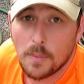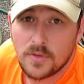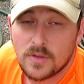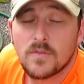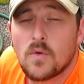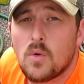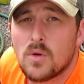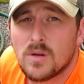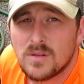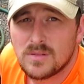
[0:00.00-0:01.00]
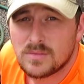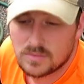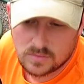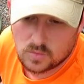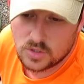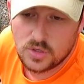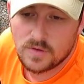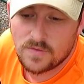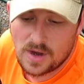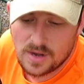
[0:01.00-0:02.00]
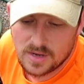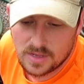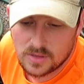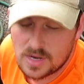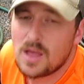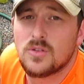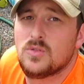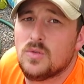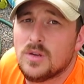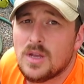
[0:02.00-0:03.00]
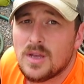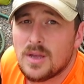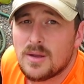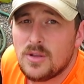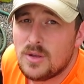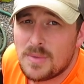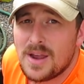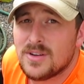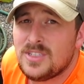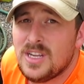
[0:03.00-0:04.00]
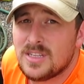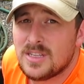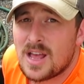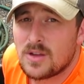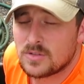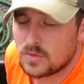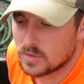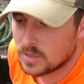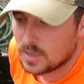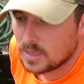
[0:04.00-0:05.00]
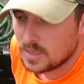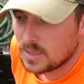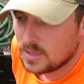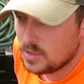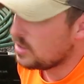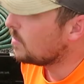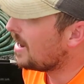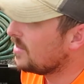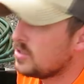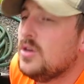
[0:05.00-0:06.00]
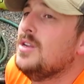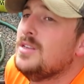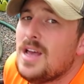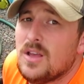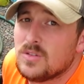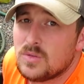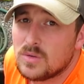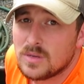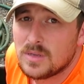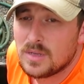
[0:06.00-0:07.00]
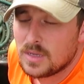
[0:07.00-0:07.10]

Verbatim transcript: cups for what you can find at the dollar store. You can buy your seeds at the dollar store. You can buy the dirt at the dollar store.